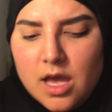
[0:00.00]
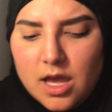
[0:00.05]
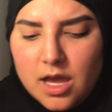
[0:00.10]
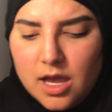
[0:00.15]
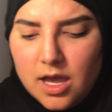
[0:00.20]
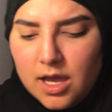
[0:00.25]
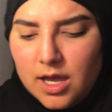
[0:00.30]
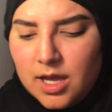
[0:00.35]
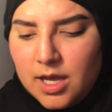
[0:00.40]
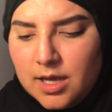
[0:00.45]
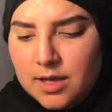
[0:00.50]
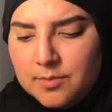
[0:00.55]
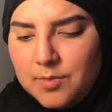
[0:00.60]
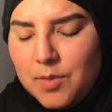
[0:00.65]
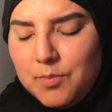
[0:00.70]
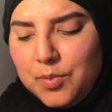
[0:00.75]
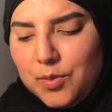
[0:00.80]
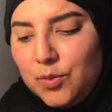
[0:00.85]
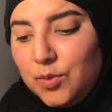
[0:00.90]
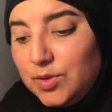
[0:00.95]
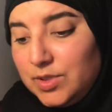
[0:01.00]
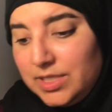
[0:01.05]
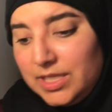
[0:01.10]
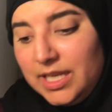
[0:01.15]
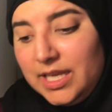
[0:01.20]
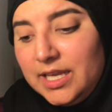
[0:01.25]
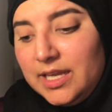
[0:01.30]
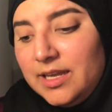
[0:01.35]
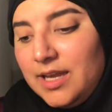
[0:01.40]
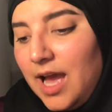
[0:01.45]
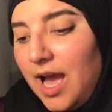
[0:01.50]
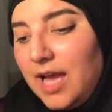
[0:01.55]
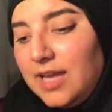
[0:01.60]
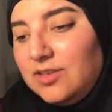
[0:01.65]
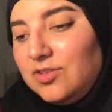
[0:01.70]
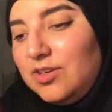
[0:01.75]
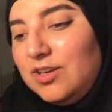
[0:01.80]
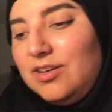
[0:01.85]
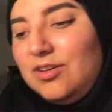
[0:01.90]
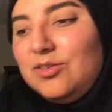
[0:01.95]
but we'll see. I
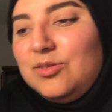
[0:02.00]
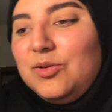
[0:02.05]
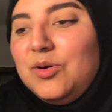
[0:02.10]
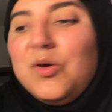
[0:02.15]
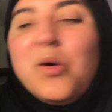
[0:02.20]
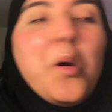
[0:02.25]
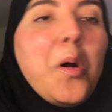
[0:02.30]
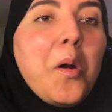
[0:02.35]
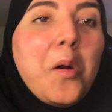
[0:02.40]
don't know.